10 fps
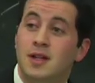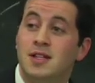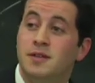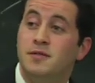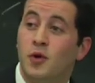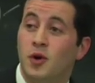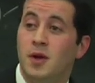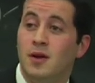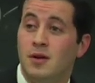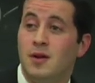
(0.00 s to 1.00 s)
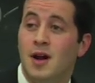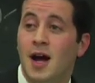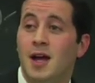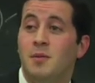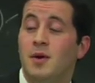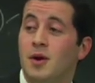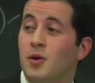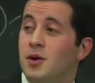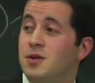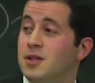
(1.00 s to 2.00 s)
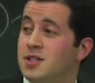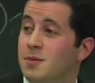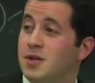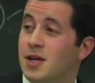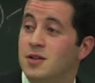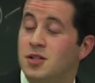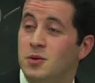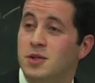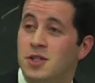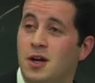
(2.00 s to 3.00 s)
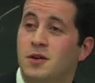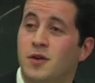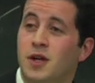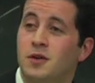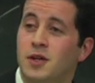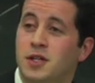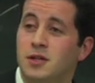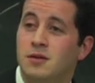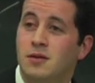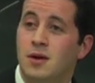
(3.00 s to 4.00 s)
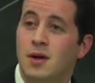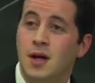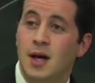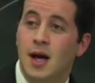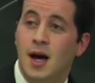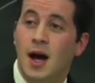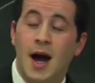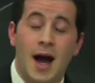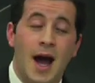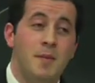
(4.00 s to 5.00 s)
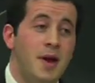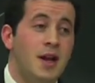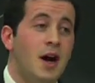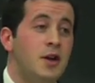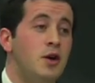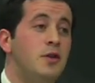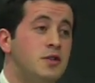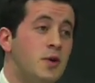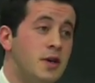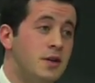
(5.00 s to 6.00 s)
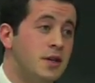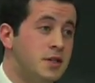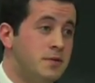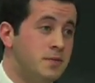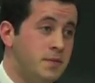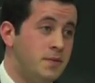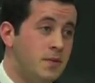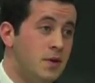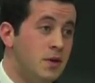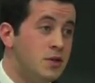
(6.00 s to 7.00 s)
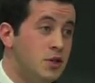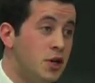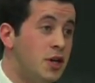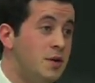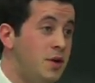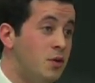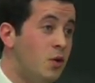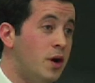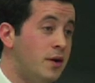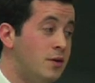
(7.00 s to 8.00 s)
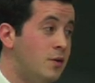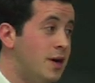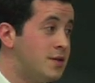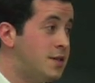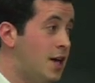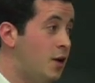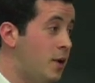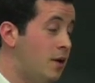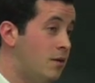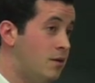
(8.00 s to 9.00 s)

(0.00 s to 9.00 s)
to inform me that I am going to be subject to a ton of regulation. I may not know this regulation, so you're going to be the one who has to tell me.